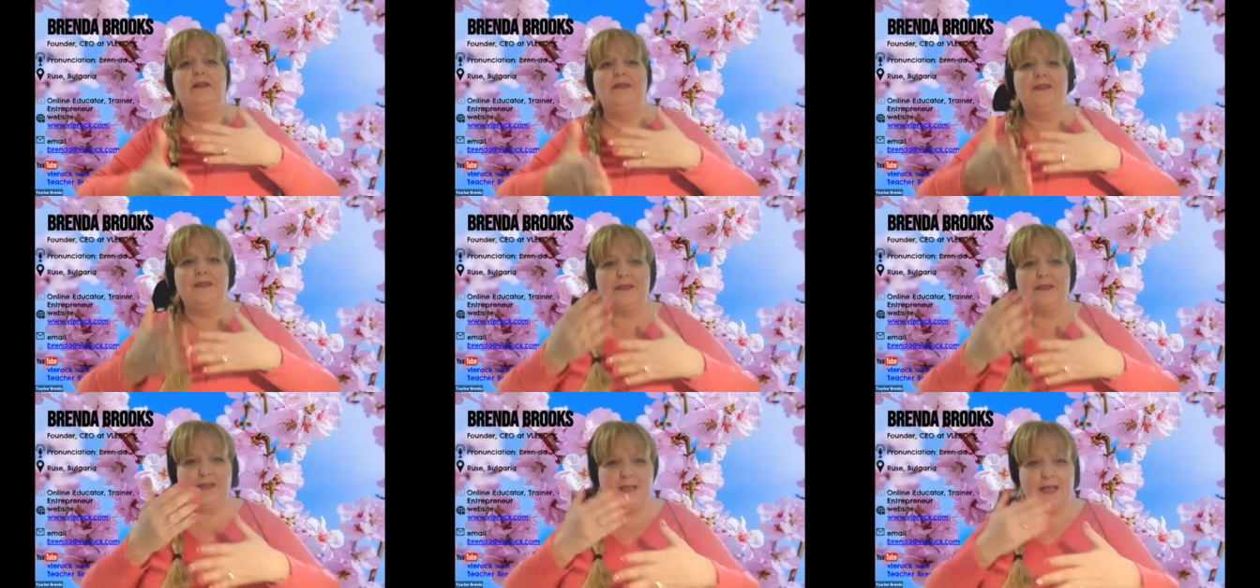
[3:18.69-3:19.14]

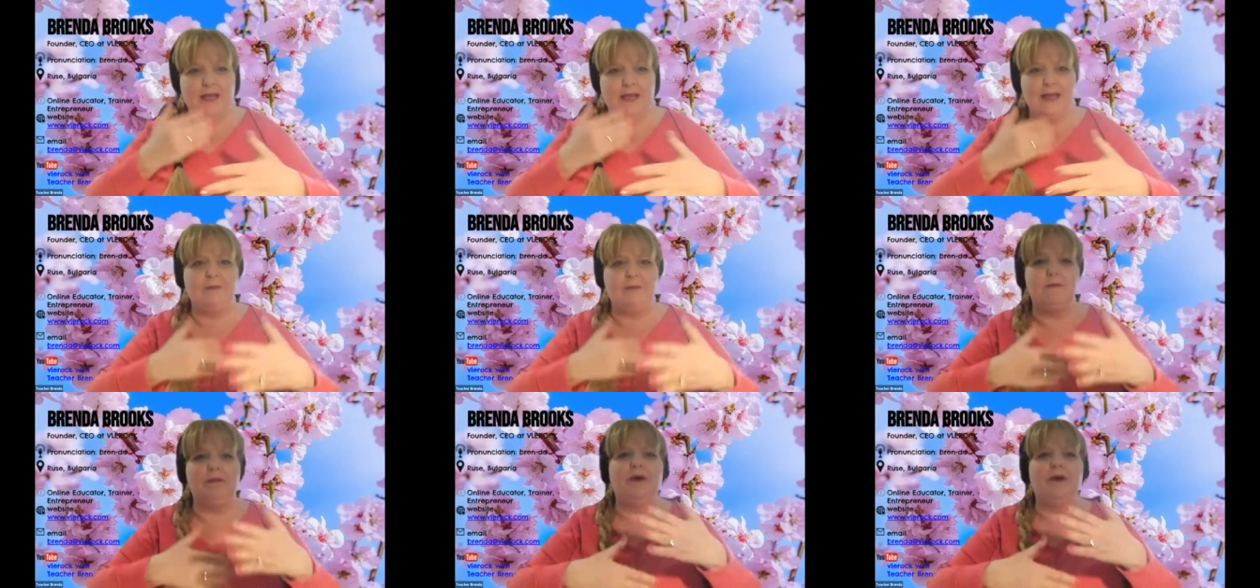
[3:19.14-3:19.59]
the
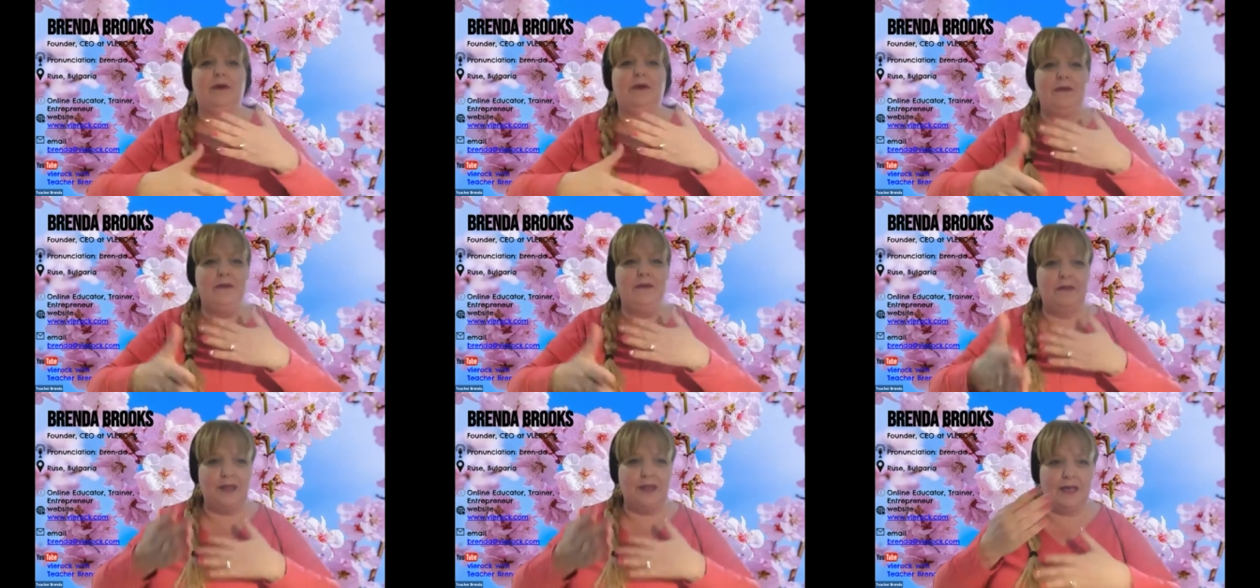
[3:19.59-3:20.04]
same
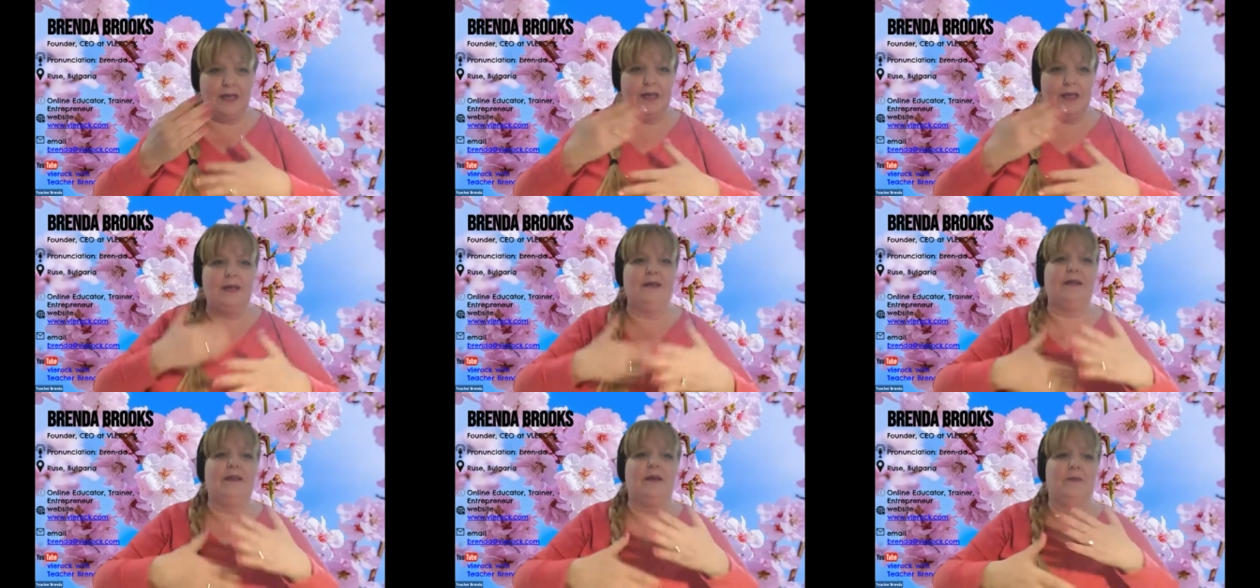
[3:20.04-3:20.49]

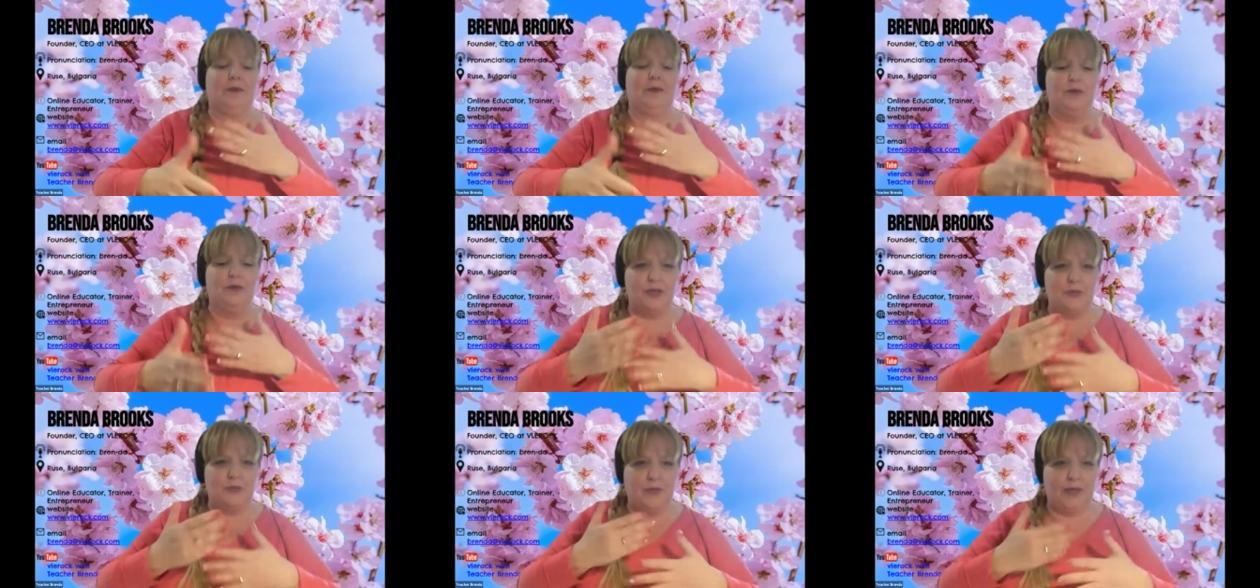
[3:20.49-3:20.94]
thing that
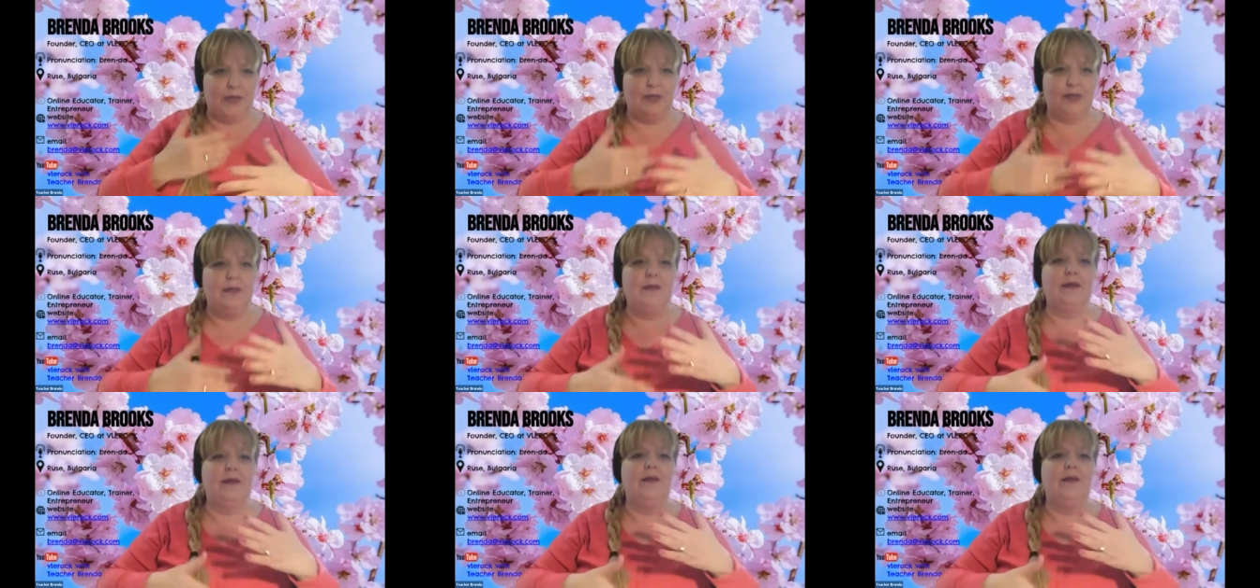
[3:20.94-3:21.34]
we're doing.